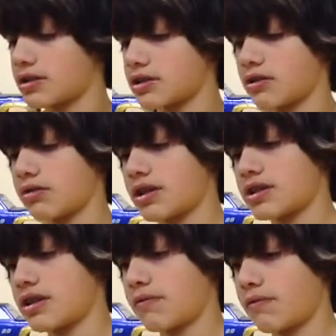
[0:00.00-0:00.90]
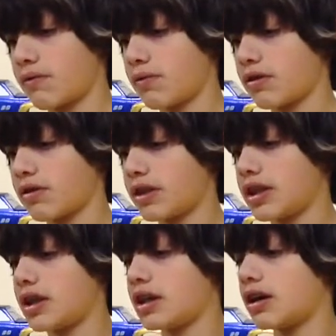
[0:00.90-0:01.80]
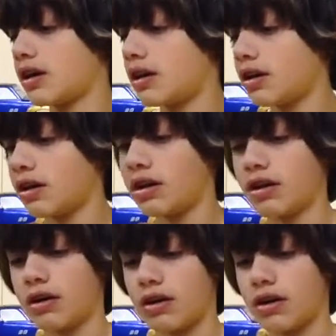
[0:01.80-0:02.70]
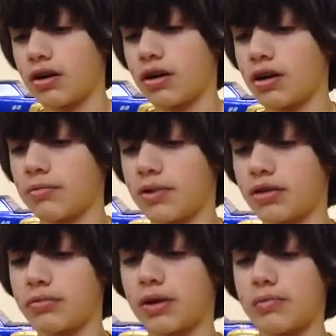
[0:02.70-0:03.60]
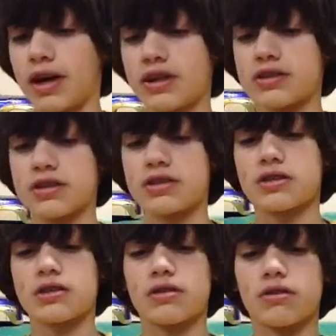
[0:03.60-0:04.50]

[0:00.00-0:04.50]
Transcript: So, that's it for the um, aluminum hexes.